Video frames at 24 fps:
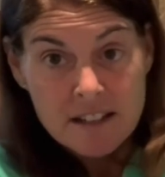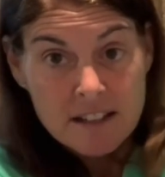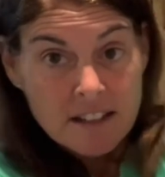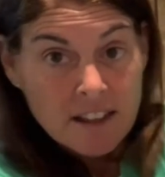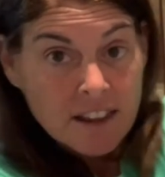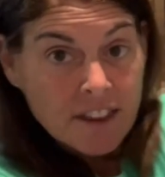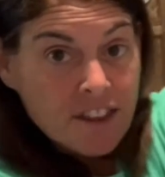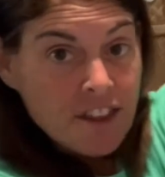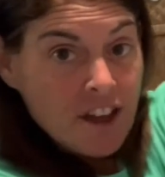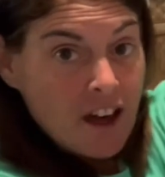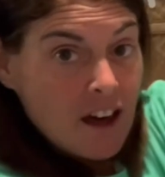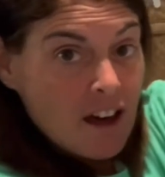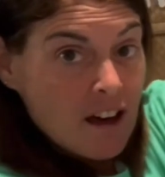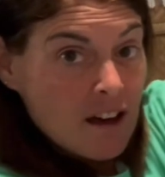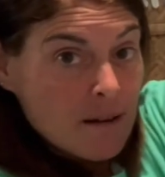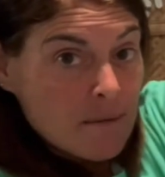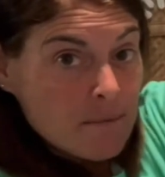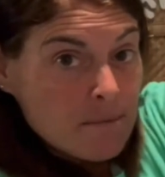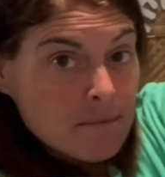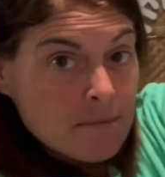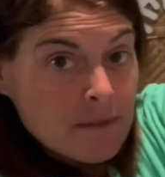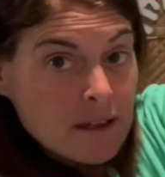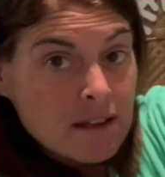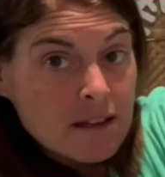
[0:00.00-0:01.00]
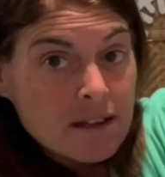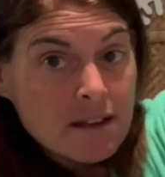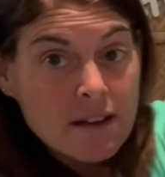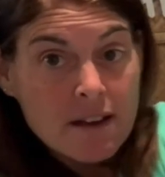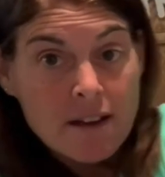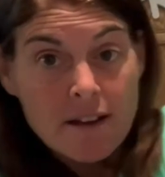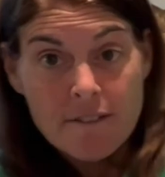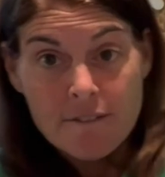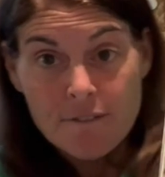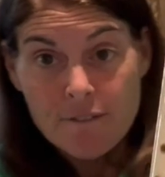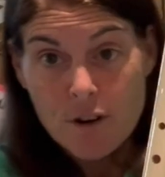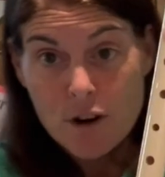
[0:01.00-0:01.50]
thumb,
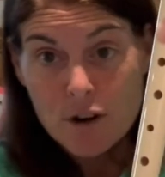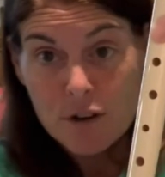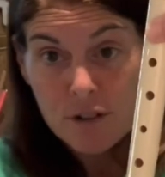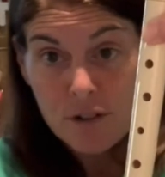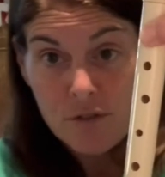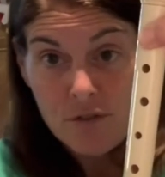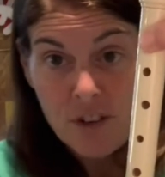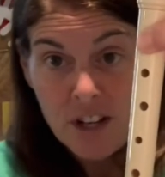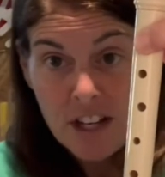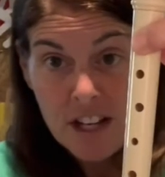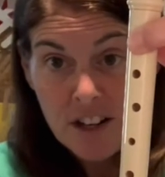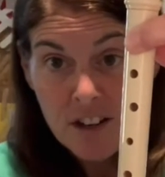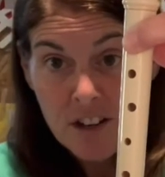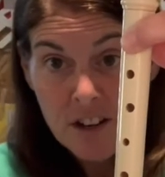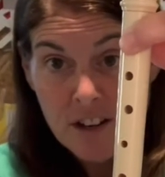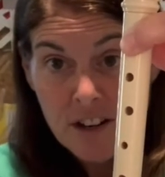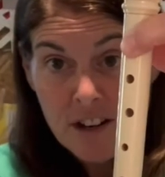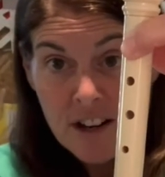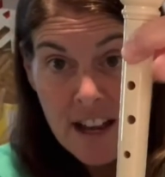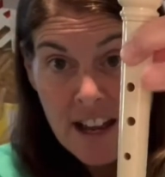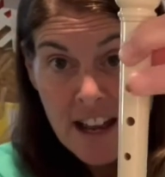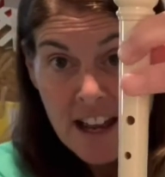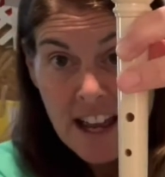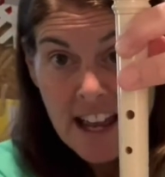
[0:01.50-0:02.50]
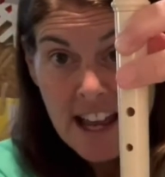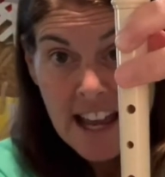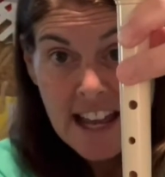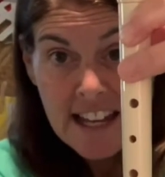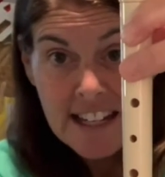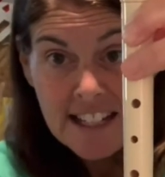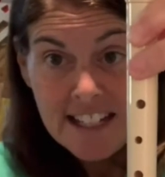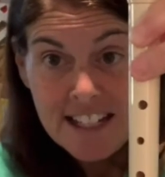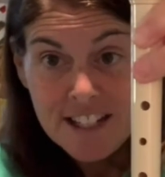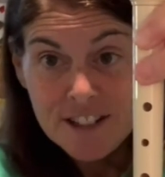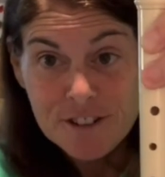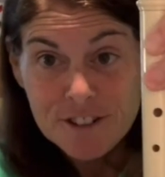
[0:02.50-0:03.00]
first finger, and
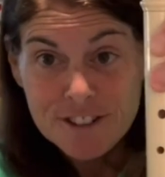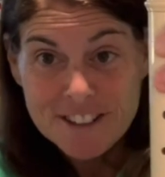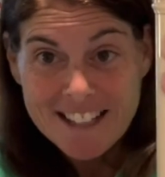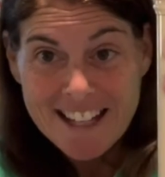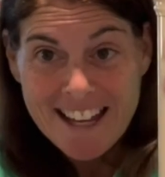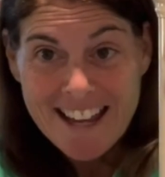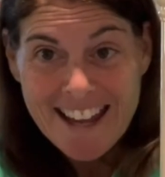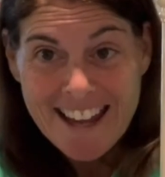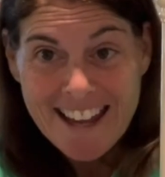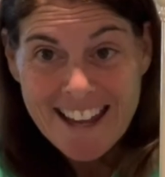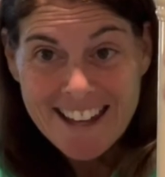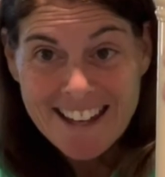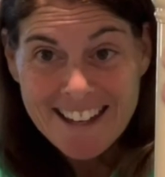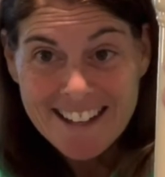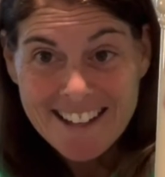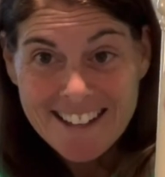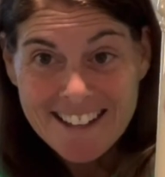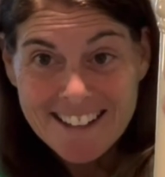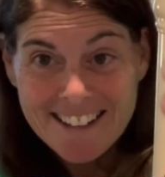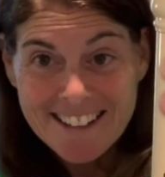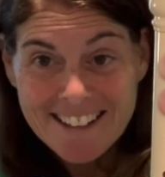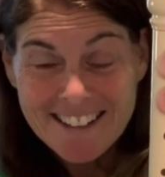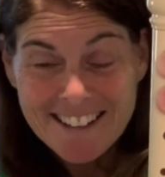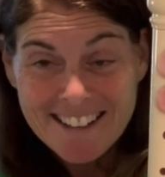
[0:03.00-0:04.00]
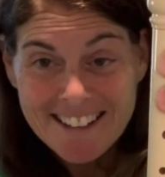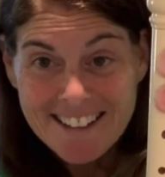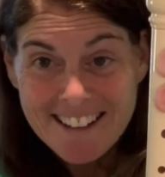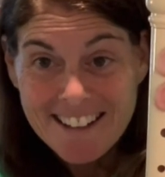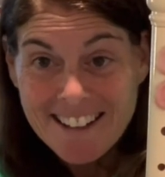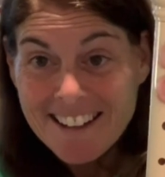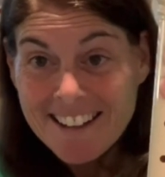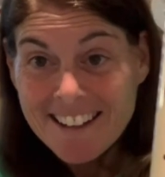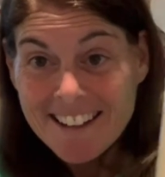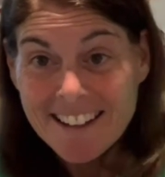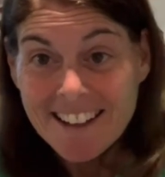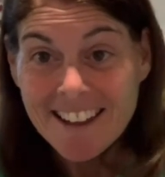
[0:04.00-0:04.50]
here's A.
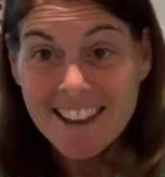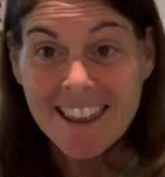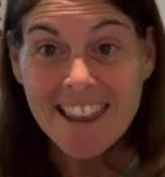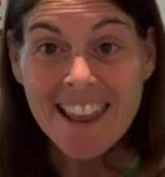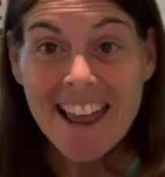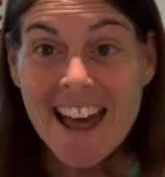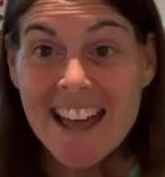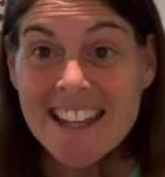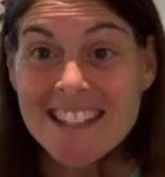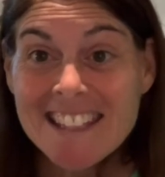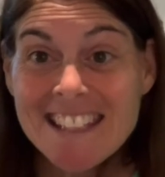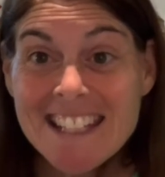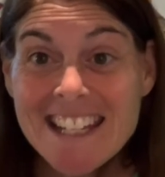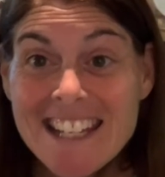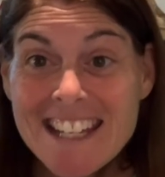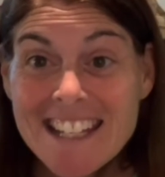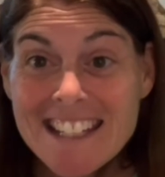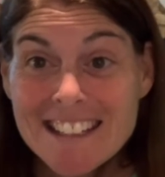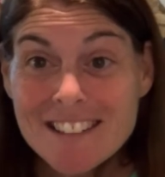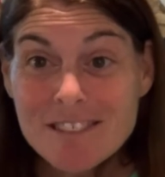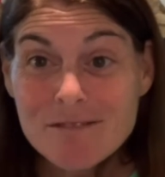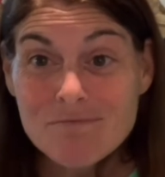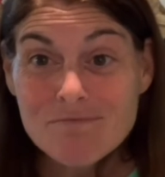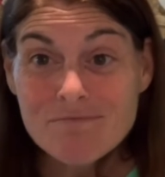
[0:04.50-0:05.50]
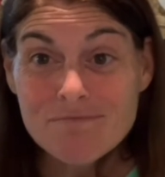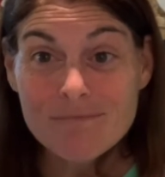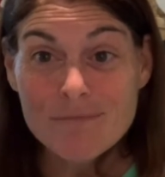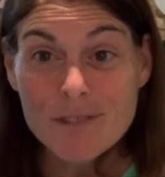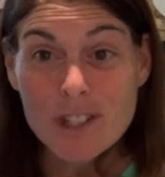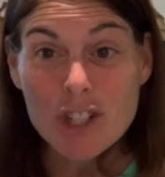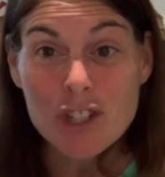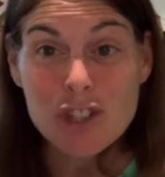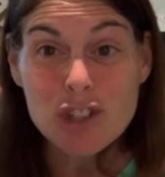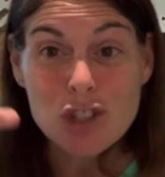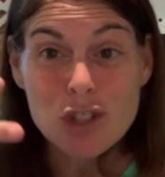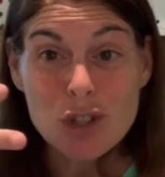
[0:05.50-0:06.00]
That's it.
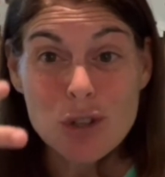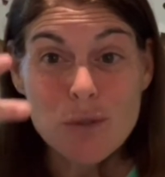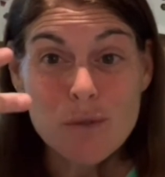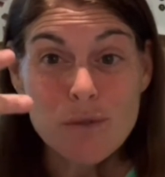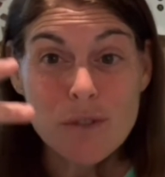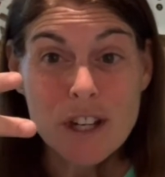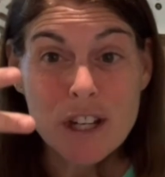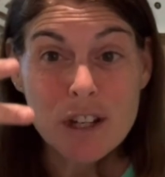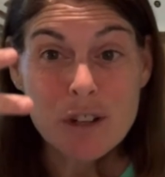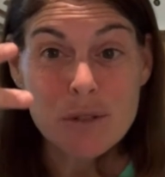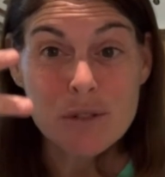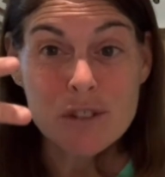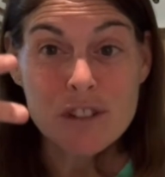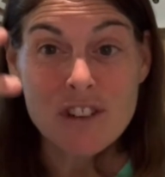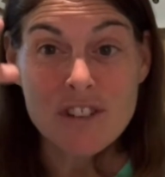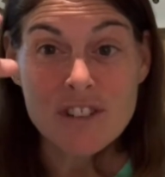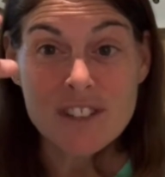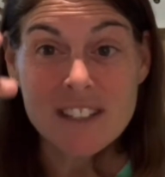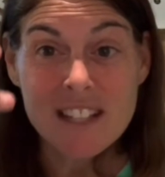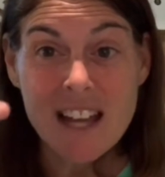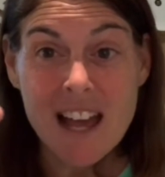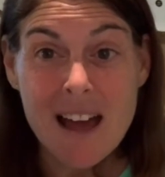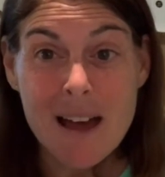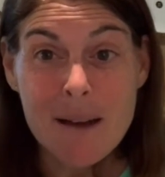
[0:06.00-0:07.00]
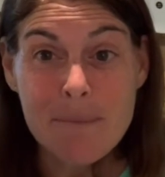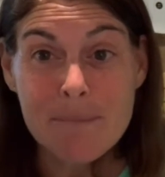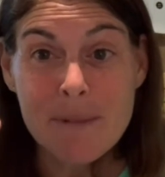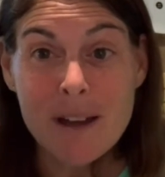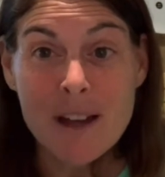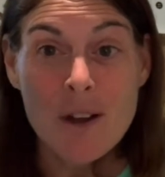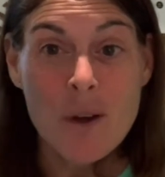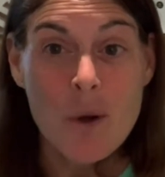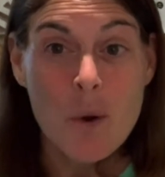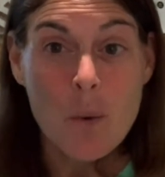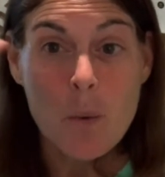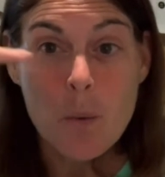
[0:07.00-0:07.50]
2 fingers on top,
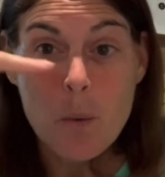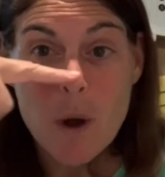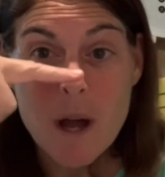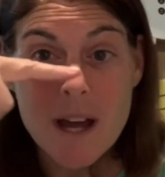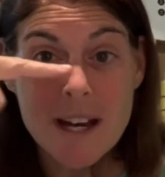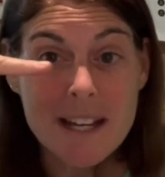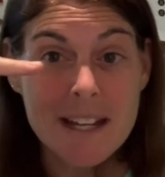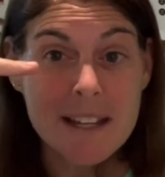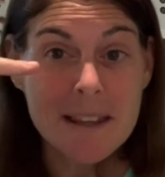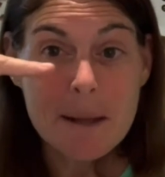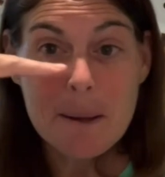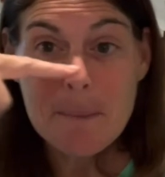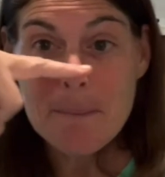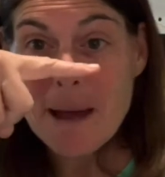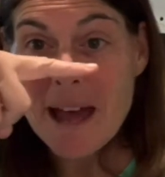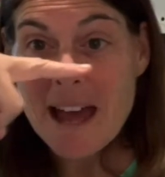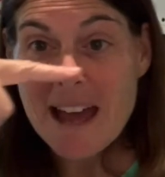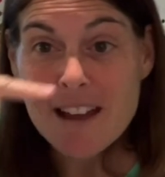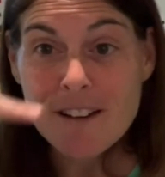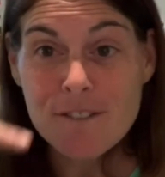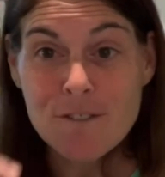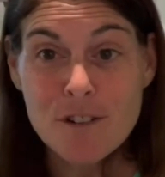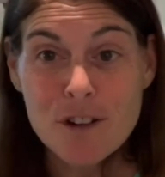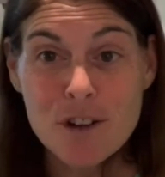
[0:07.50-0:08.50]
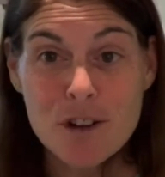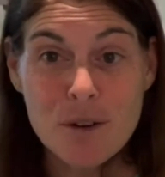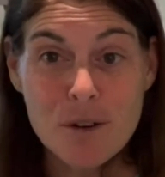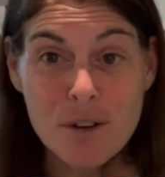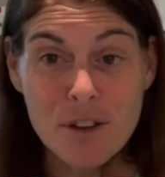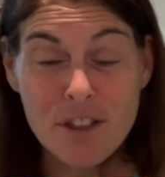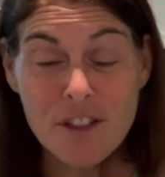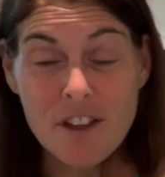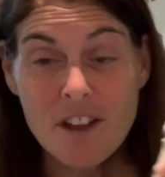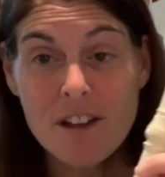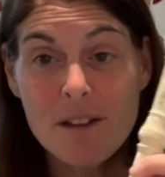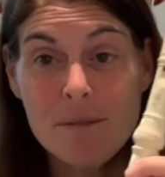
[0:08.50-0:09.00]
1 in the back for your
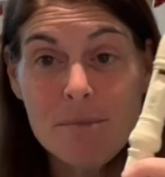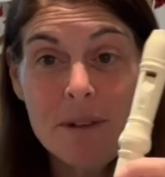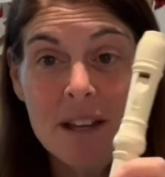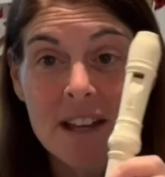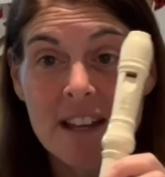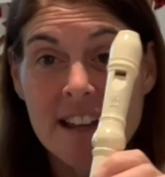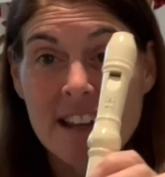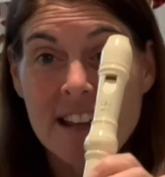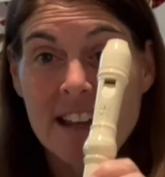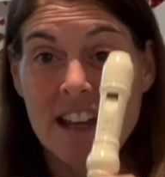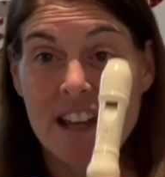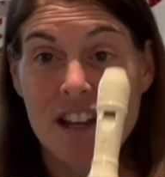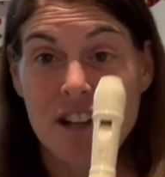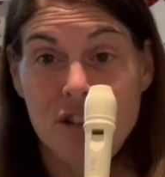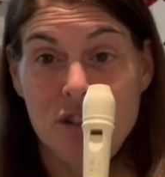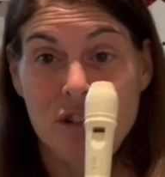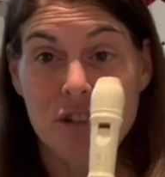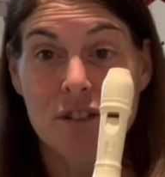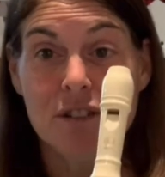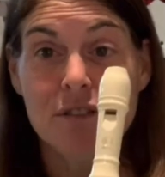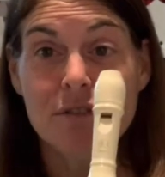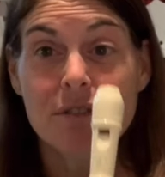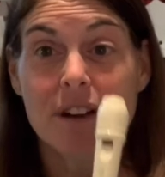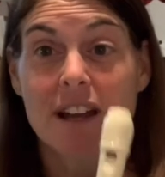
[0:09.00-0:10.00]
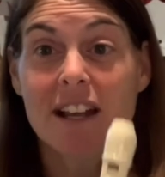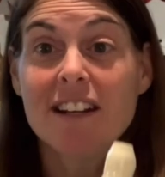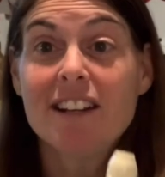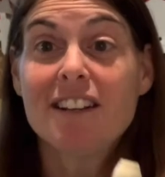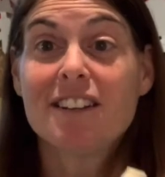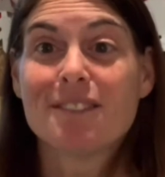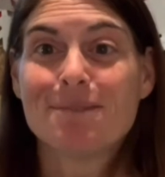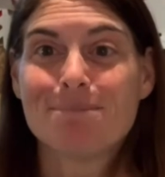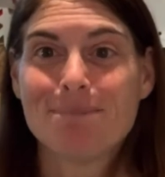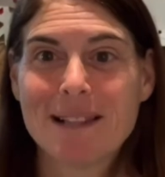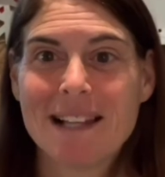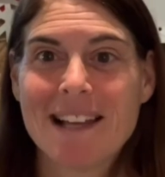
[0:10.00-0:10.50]
thumb, and you're ready to
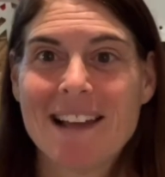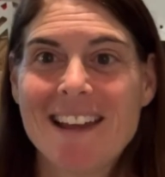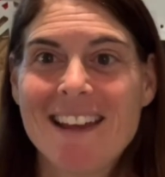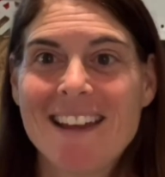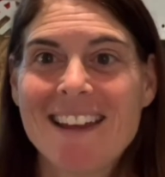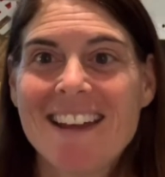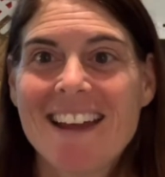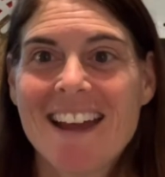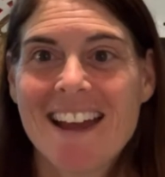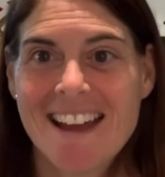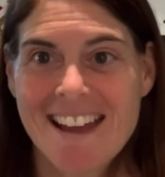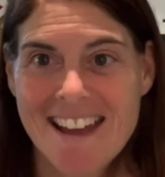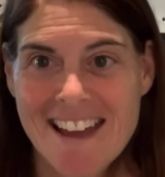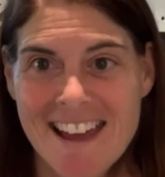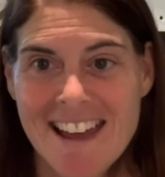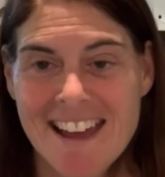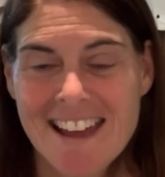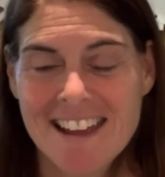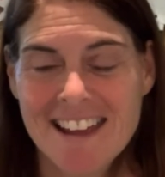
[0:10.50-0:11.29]
play A.